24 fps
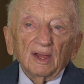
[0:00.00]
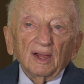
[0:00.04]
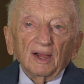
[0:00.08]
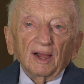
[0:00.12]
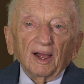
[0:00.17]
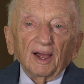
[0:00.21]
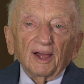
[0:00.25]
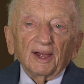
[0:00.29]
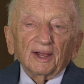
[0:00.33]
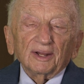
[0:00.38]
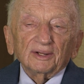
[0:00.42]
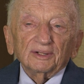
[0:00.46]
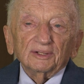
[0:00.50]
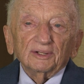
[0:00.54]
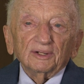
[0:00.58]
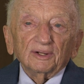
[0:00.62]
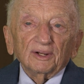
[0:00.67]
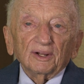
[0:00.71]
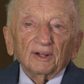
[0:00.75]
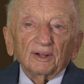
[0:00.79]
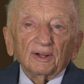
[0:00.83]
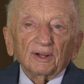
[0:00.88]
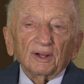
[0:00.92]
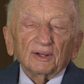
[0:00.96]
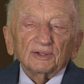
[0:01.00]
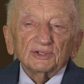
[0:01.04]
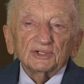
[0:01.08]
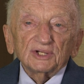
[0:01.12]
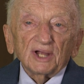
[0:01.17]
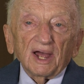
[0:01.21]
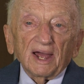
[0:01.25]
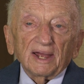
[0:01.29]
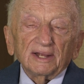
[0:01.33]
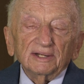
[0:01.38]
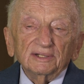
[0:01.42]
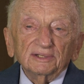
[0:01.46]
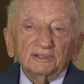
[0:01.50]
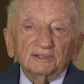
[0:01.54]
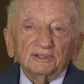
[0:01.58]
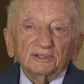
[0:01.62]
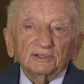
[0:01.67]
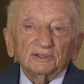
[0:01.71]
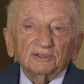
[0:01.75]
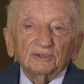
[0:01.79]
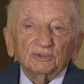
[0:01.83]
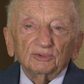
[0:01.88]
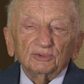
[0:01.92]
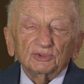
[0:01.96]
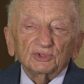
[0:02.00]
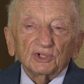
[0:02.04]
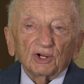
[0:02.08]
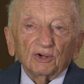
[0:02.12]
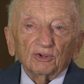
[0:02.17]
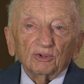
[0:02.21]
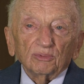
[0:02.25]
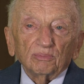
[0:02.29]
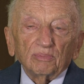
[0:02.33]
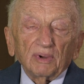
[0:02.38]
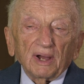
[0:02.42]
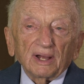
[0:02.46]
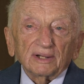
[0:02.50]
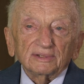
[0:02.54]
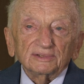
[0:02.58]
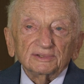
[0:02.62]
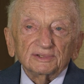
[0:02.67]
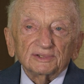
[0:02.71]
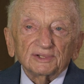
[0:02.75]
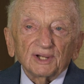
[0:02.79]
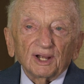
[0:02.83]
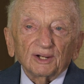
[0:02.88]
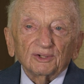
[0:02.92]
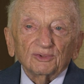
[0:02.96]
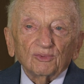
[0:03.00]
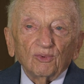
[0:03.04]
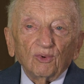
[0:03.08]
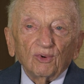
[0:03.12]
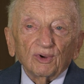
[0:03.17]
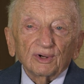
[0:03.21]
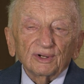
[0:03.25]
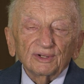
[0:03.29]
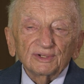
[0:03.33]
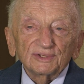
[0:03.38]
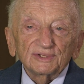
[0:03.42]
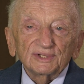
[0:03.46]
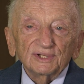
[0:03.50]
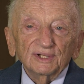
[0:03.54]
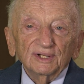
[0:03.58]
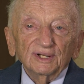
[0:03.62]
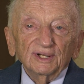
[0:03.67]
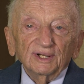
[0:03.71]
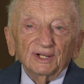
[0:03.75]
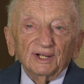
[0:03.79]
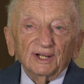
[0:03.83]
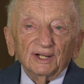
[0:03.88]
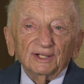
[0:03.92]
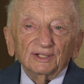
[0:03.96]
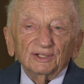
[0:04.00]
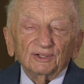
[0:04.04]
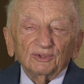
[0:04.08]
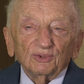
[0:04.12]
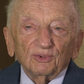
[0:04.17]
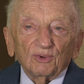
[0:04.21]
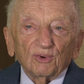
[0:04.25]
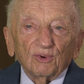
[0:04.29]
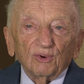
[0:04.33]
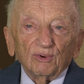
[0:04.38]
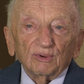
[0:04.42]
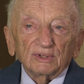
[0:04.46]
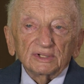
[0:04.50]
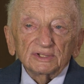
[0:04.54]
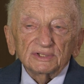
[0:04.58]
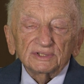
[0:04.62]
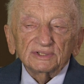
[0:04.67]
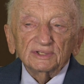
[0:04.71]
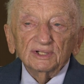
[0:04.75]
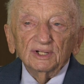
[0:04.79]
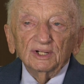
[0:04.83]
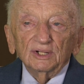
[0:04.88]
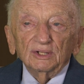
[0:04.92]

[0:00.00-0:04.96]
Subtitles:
and assigned to General Patton's headquarters in due course.